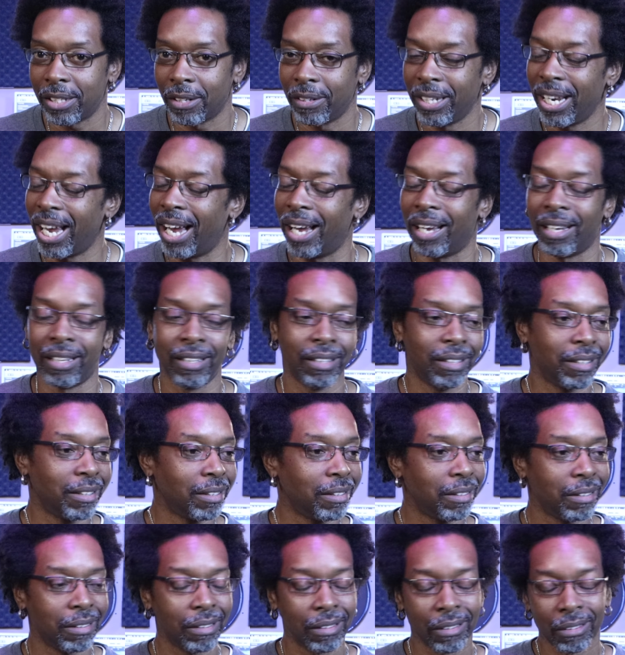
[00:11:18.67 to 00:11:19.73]
So yeah,
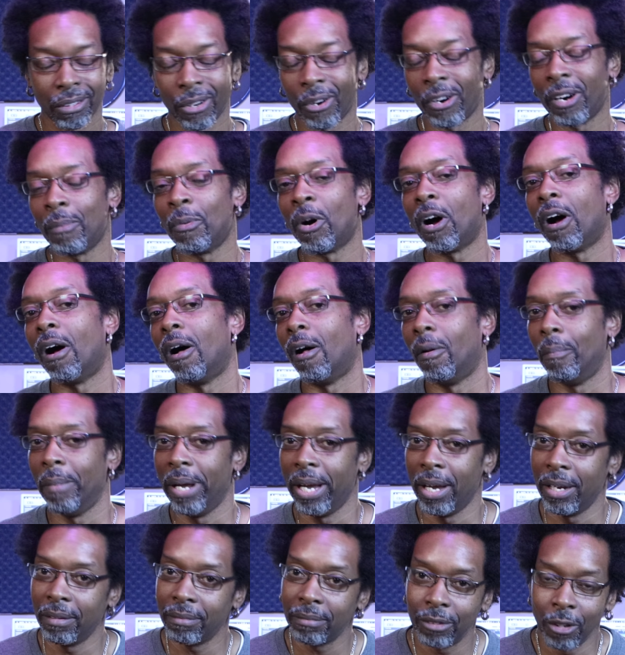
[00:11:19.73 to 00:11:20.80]
learn them all,
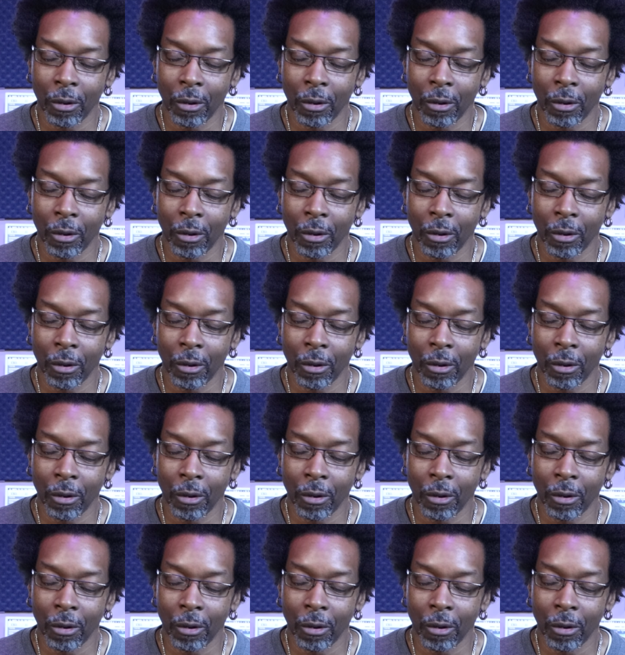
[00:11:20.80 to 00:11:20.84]
man.